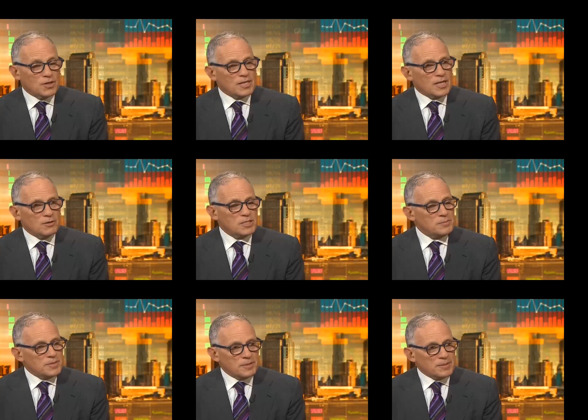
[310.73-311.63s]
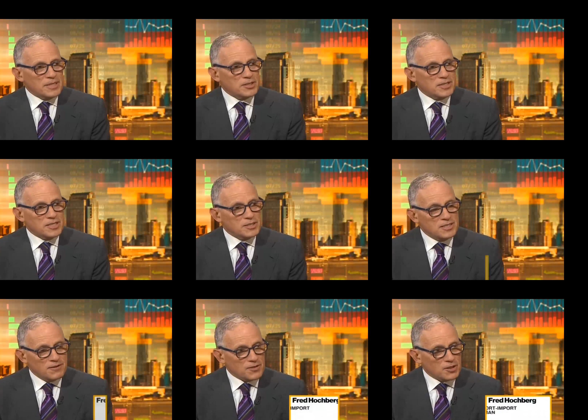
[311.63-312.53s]
of all, currency manipulation is
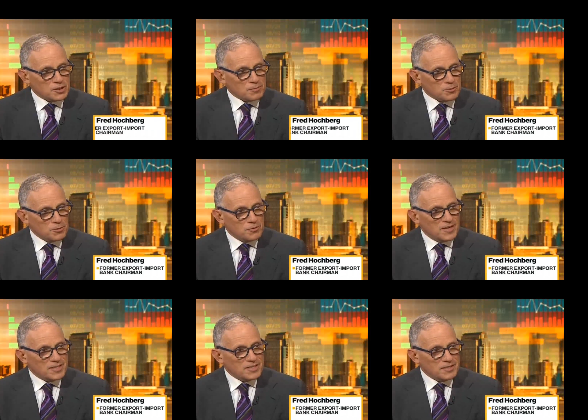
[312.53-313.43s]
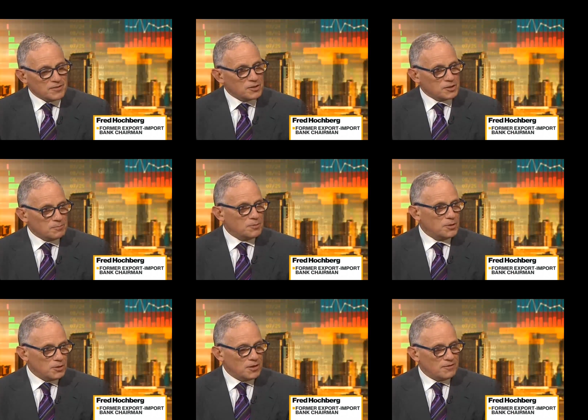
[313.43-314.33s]
difficult to prove and difficult to
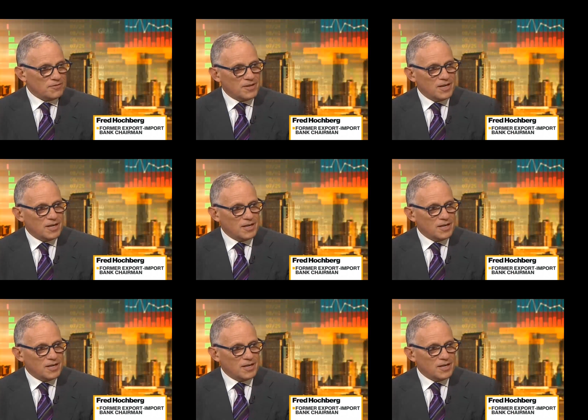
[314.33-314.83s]
pull off.